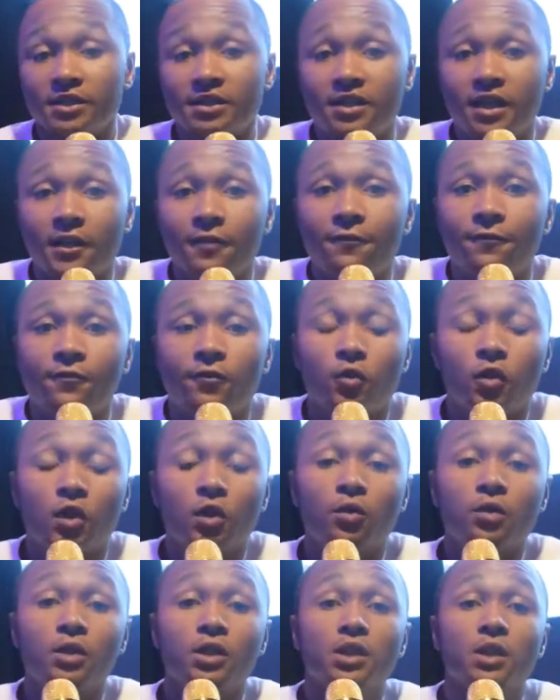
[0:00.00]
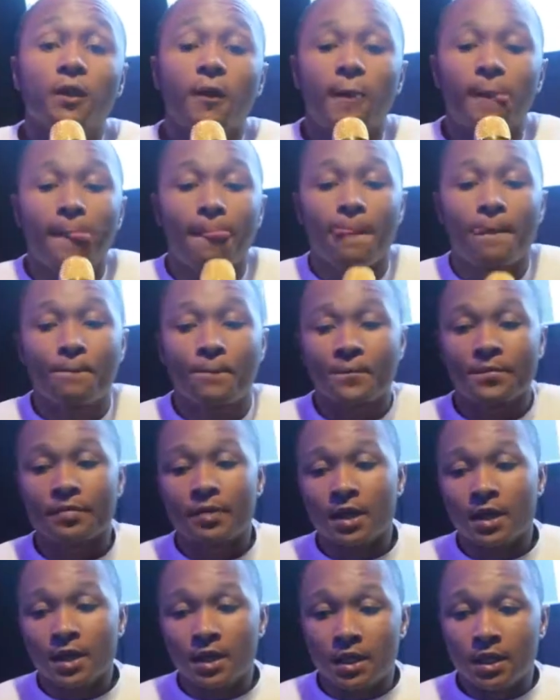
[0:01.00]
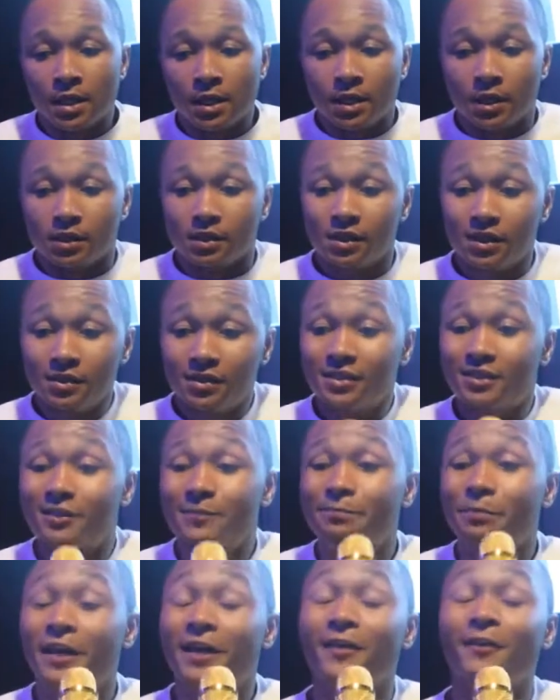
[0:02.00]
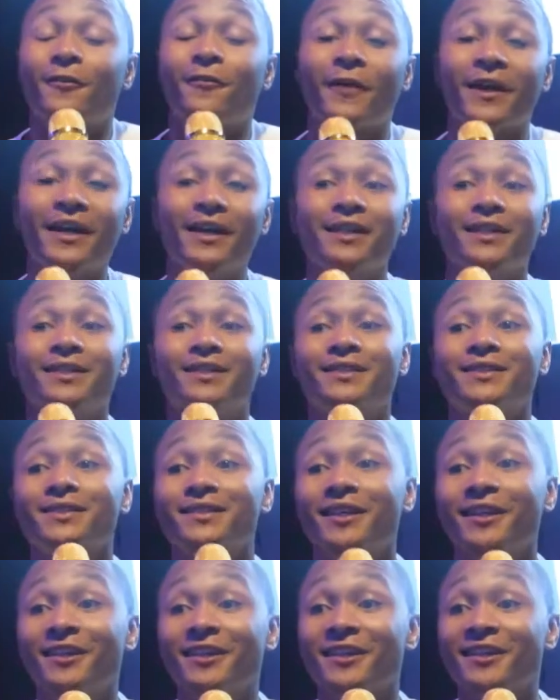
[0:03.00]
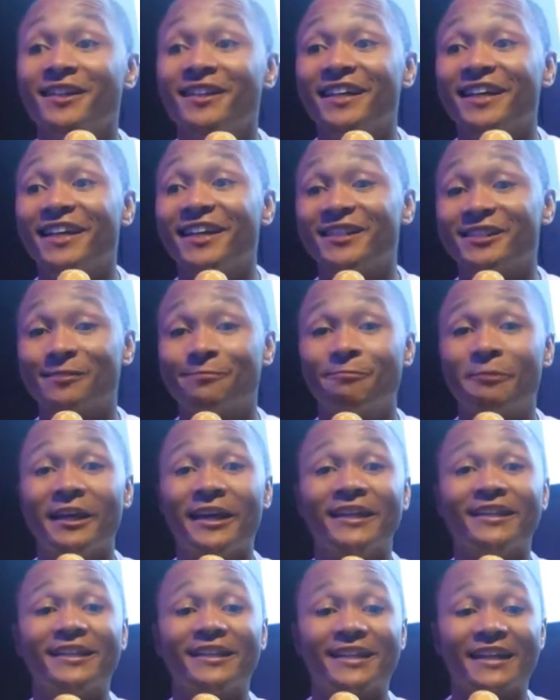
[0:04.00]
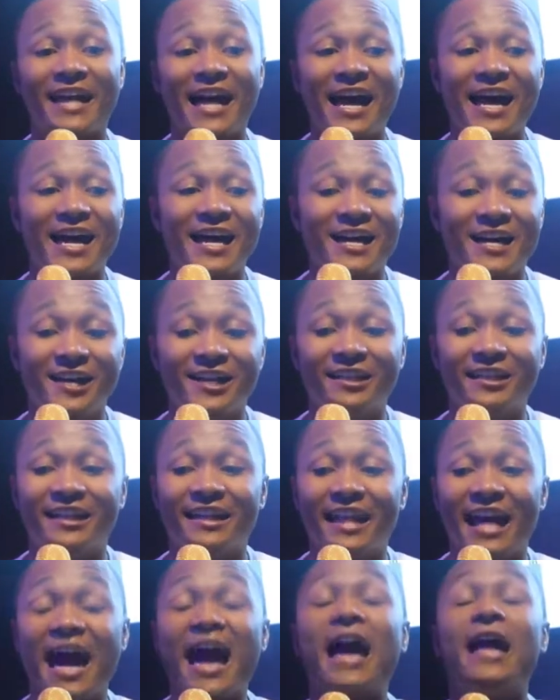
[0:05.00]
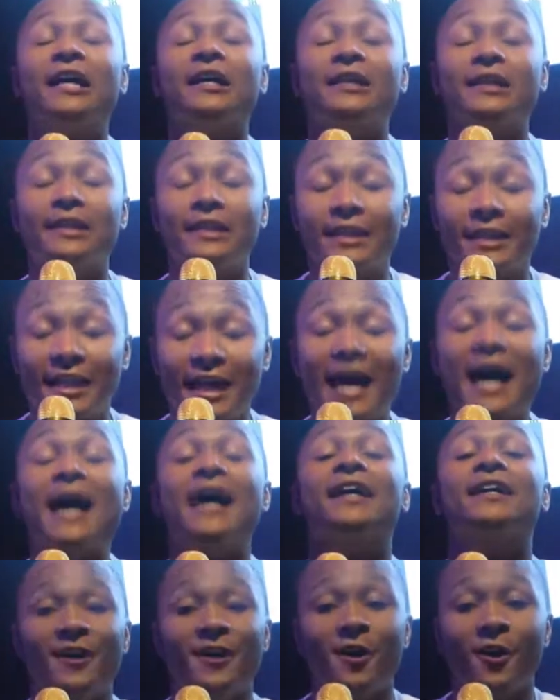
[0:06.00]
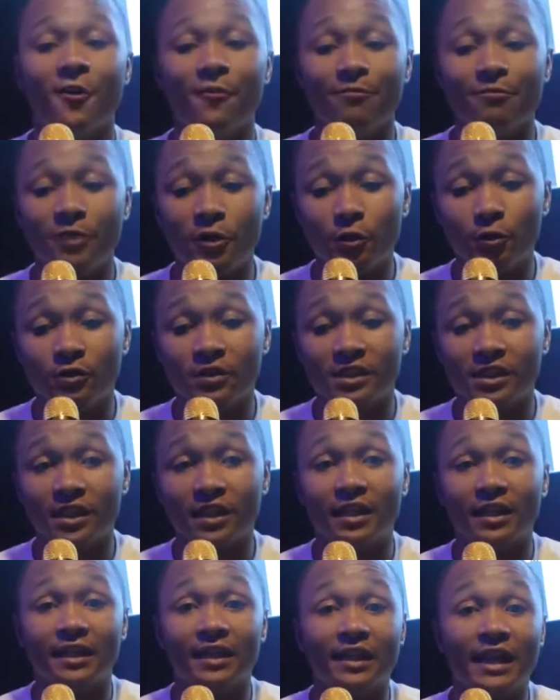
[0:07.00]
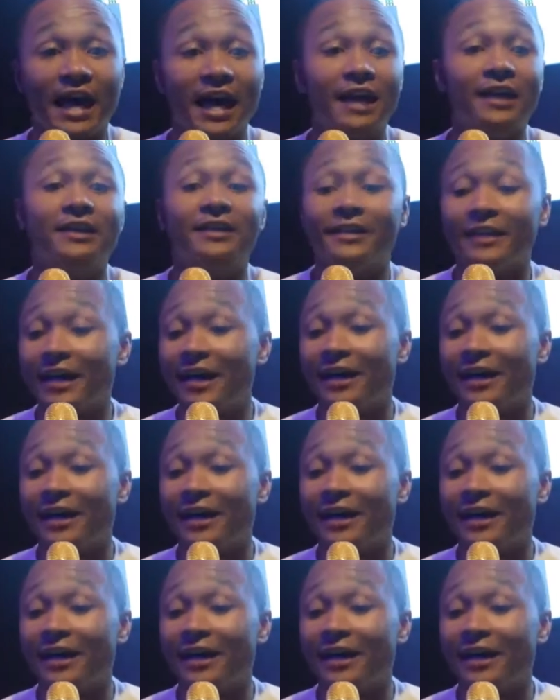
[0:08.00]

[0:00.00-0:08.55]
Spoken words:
This day forward, just expect greatness. Expect a lot of music, a lot